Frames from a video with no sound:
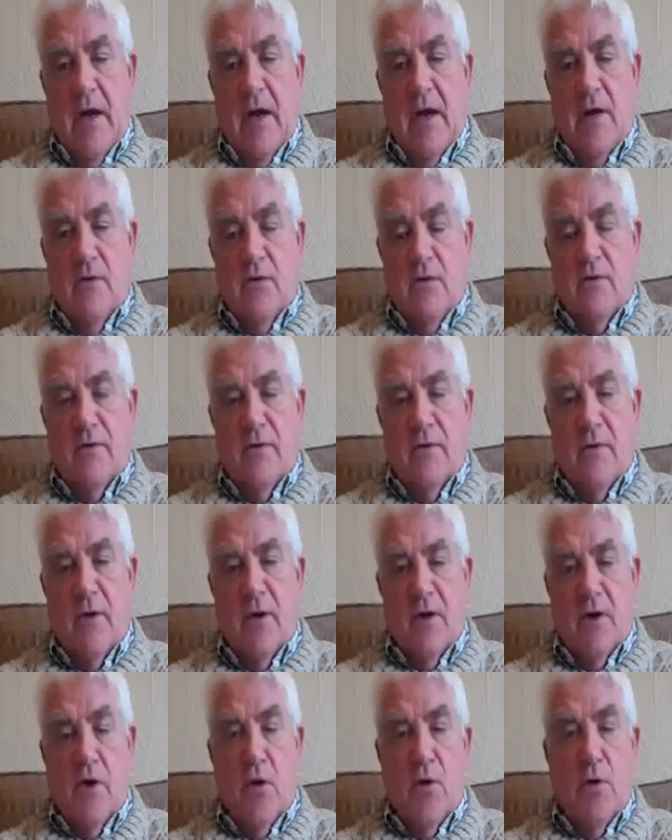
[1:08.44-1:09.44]
sort of a
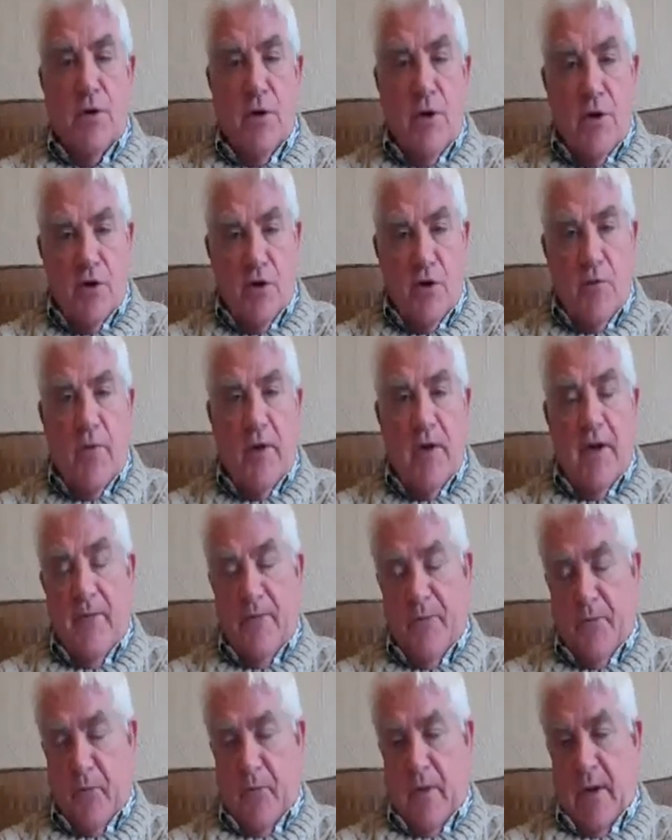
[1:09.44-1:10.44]
colonoscopy,
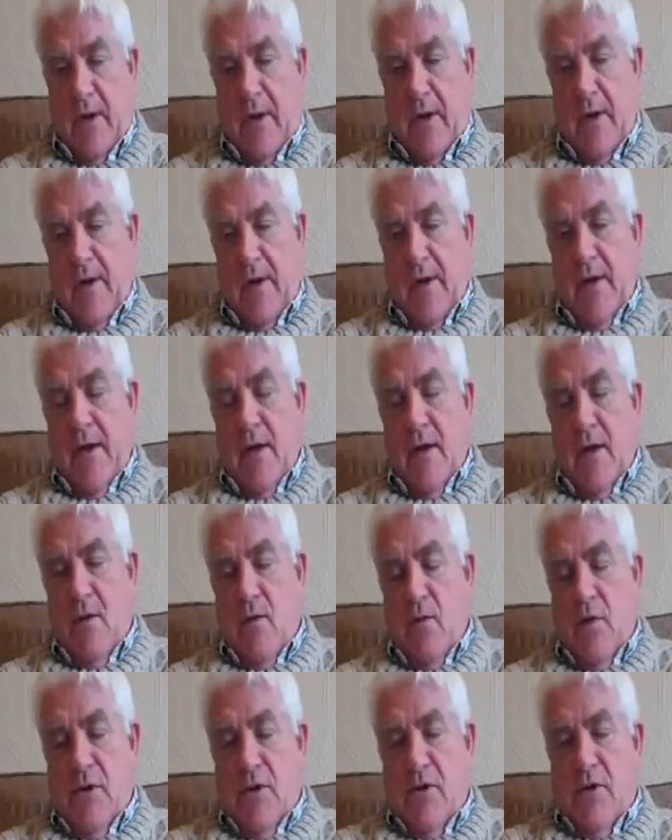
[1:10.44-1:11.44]

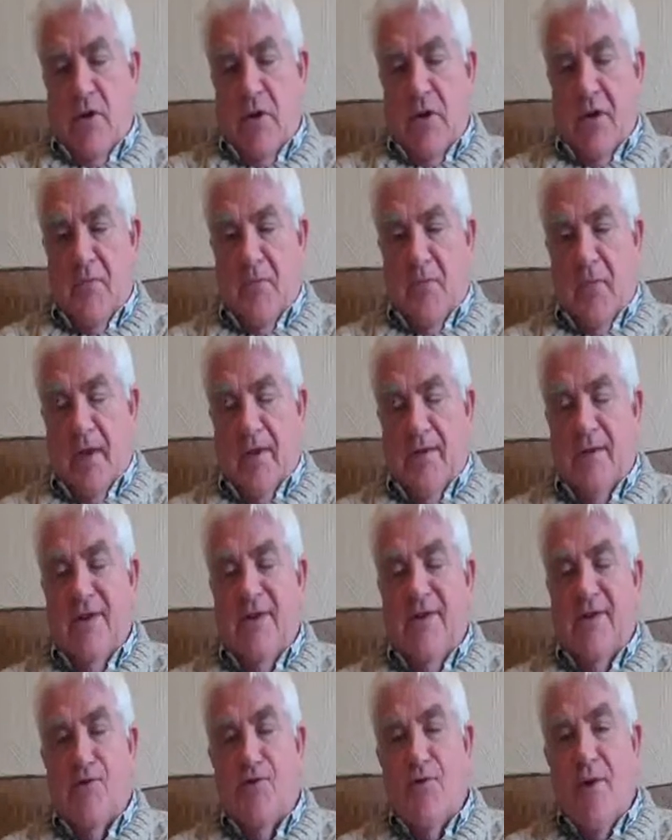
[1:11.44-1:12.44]
which I
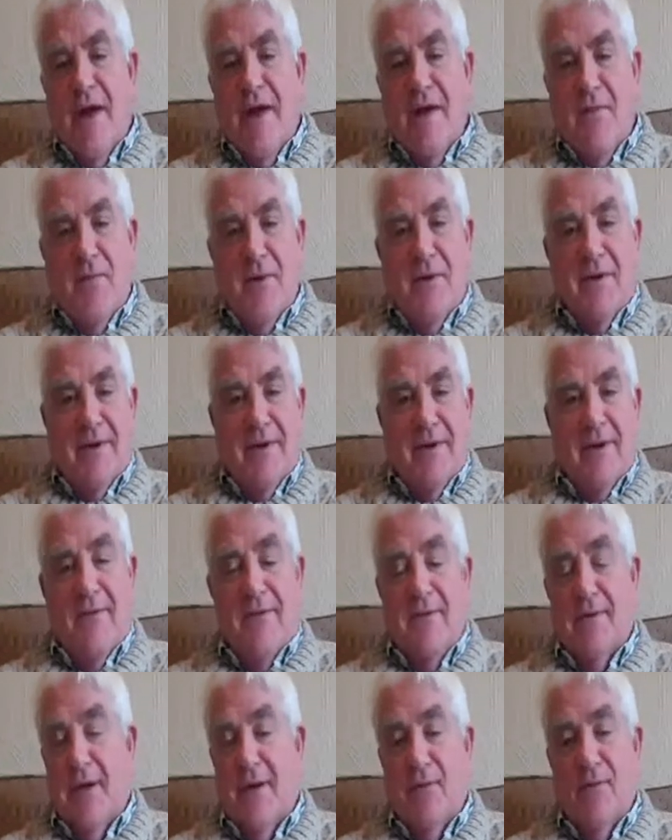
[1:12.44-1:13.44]
did dread, but
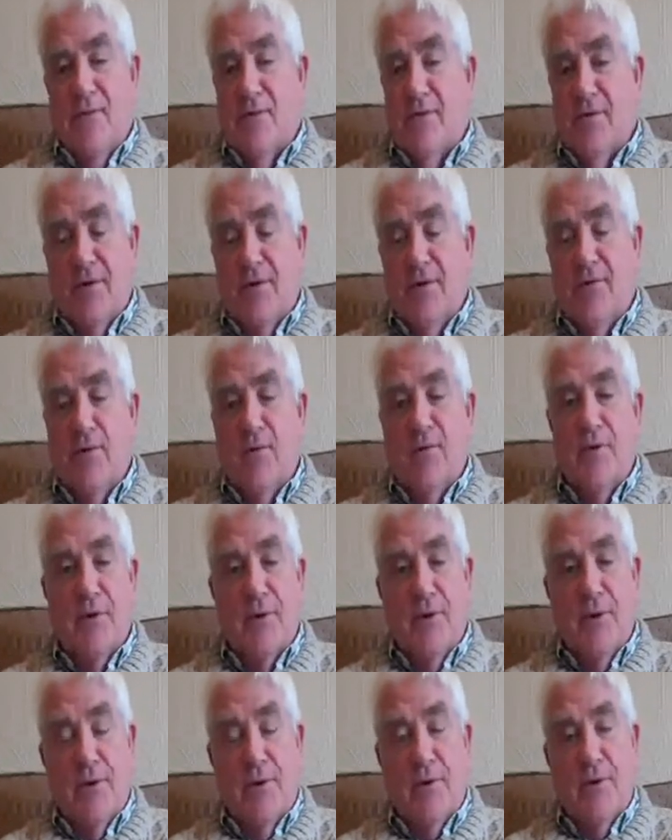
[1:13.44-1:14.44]
there was nothing wrong with the
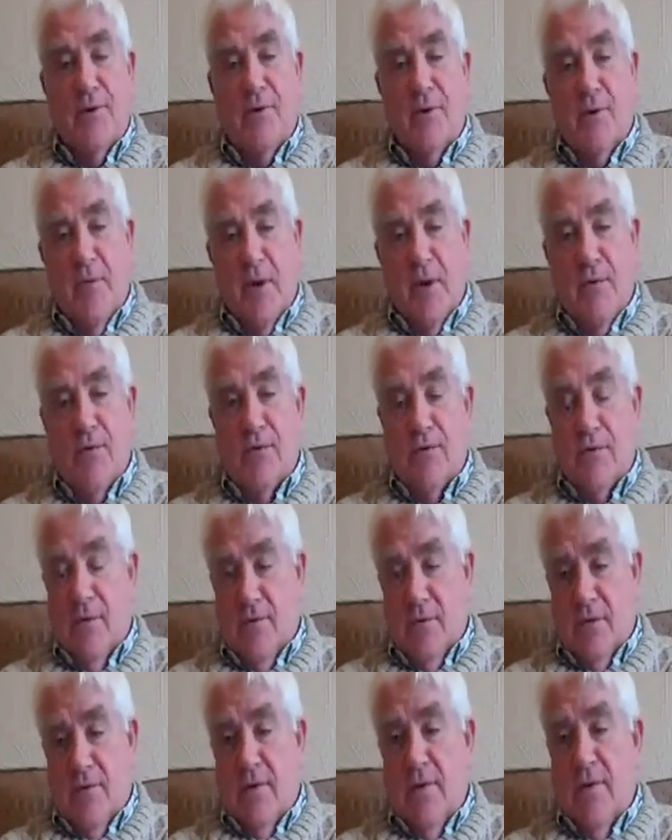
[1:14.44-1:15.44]
colonoscopy. It was
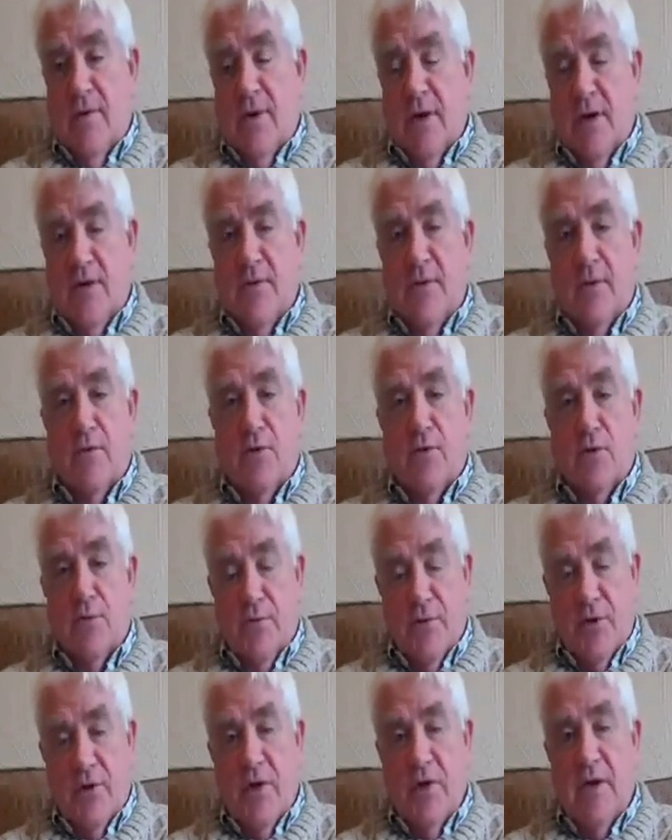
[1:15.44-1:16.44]
a good
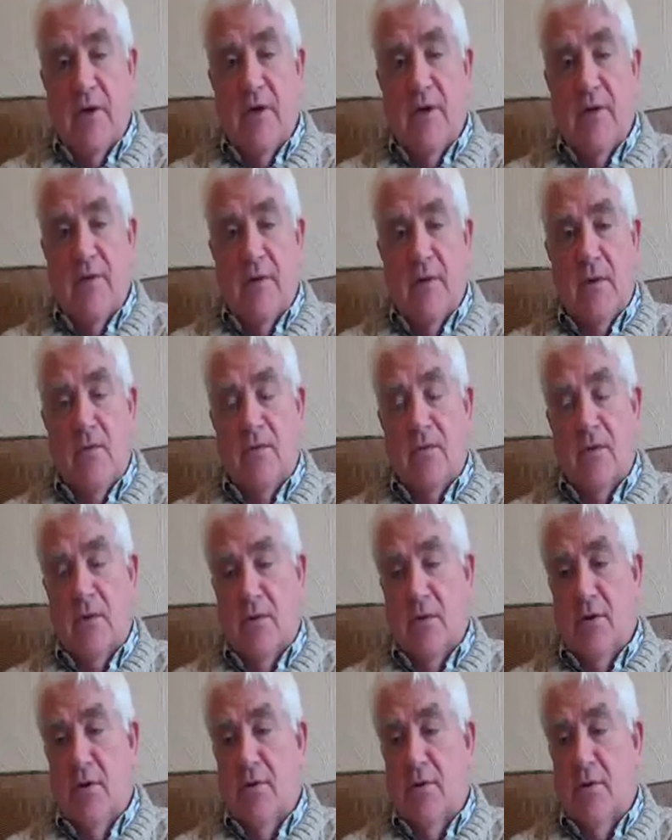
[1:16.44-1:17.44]
procedure. It was
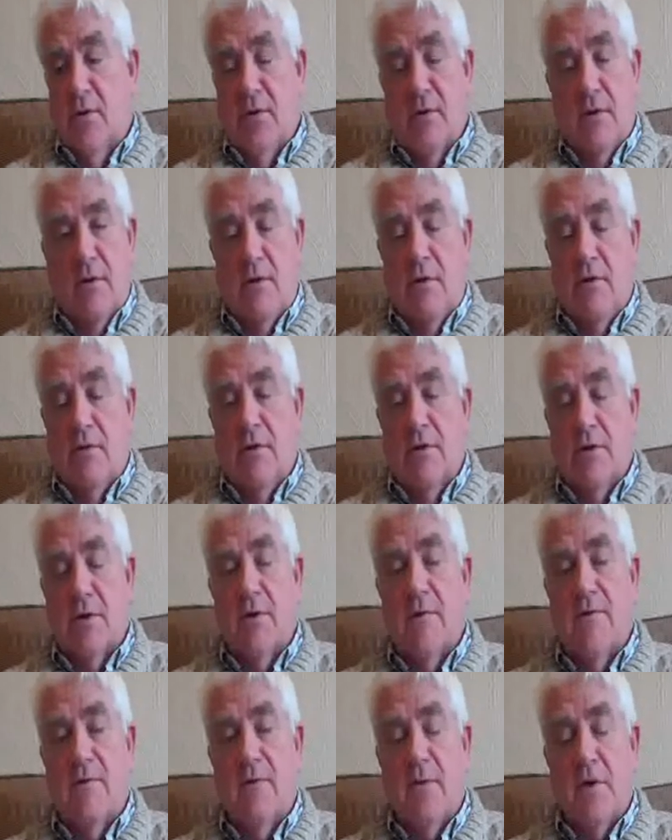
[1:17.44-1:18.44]
no
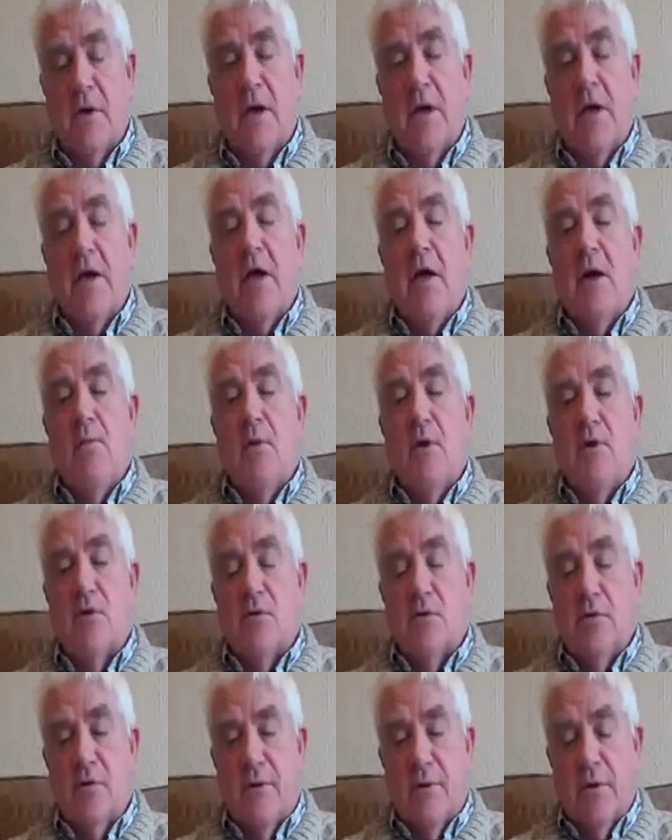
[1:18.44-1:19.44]
discomfort. But as
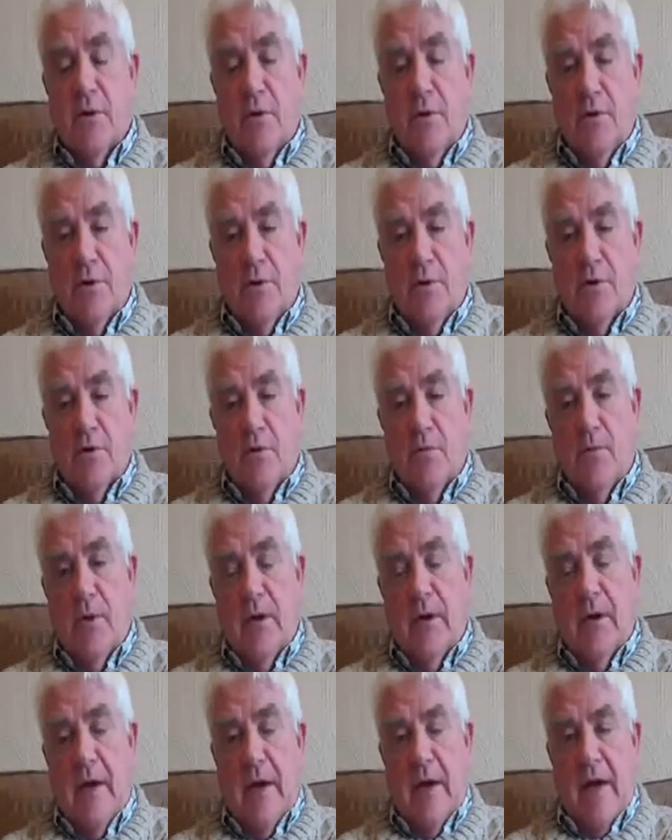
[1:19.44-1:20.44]
a result of the
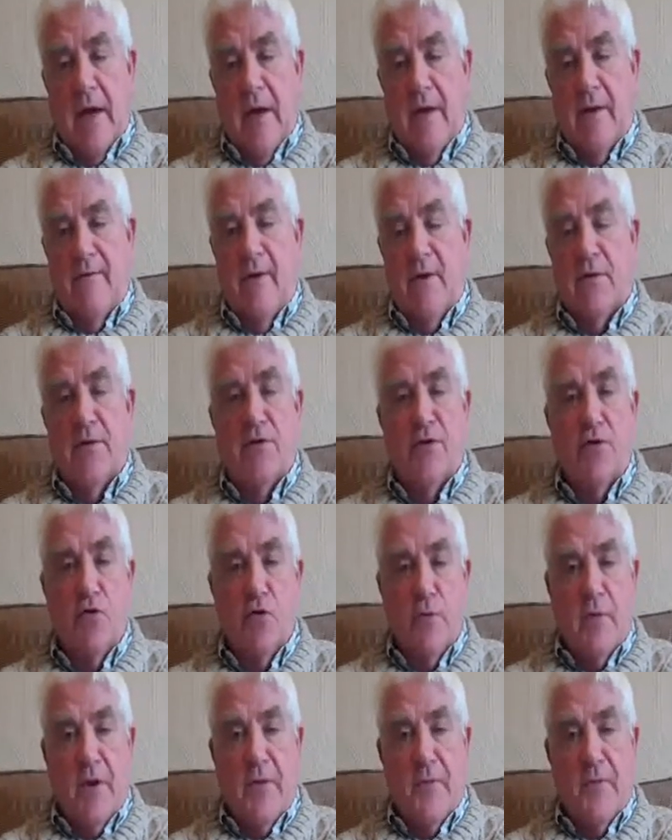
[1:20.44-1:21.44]
colonoscopy, they found a
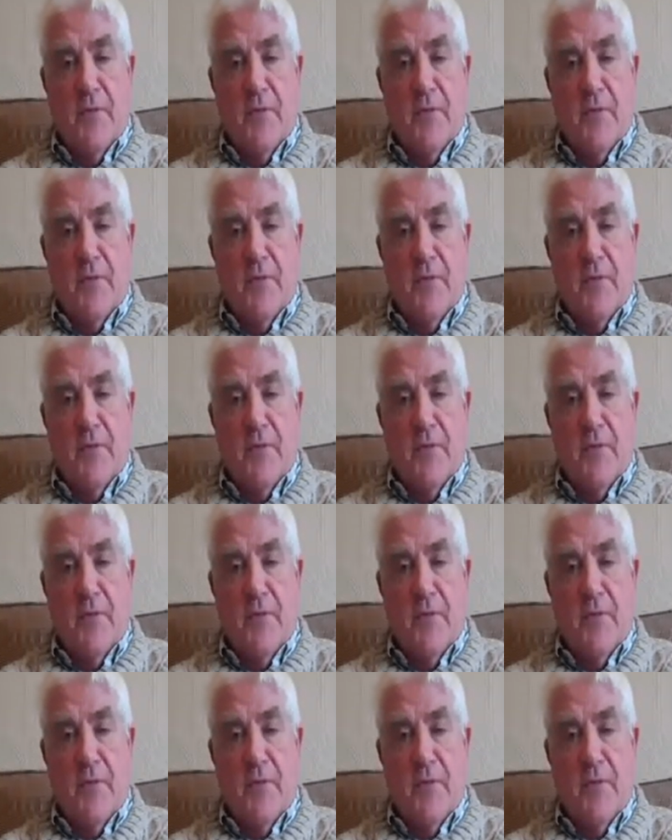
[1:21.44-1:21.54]
tumour.